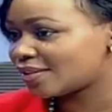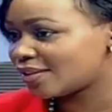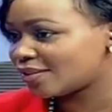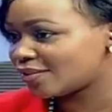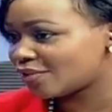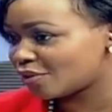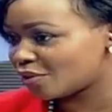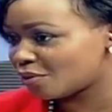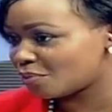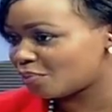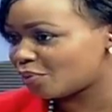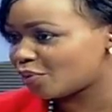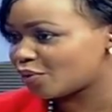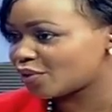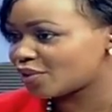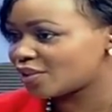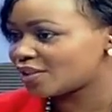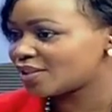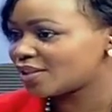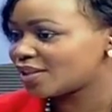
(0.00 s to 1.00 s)
the
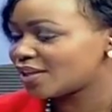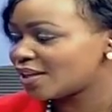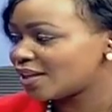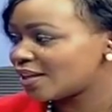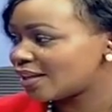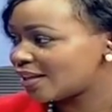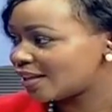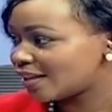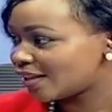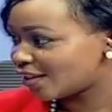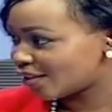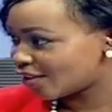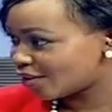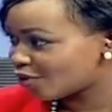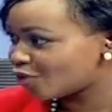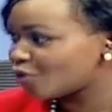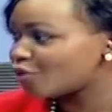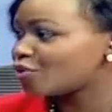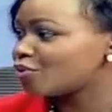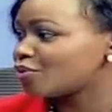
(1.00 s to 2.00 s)
report
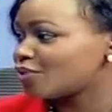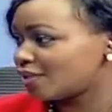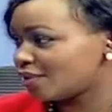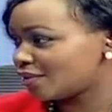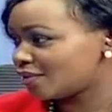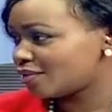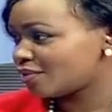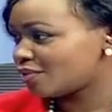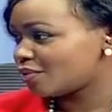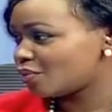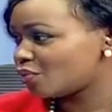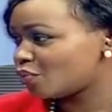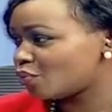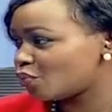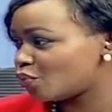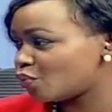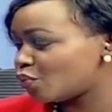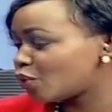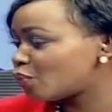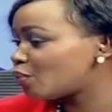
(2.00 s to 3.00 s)
goes.
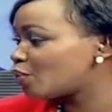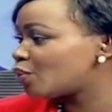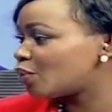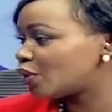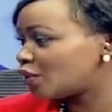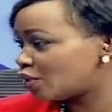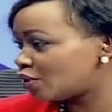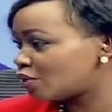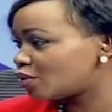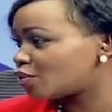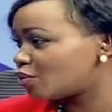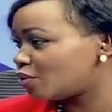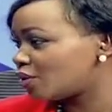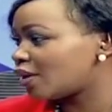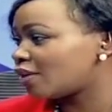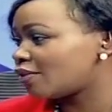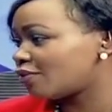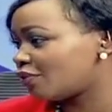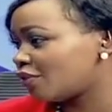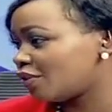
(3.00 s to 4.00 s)
What stood
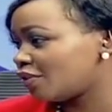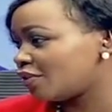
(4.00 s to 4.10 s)
out for you,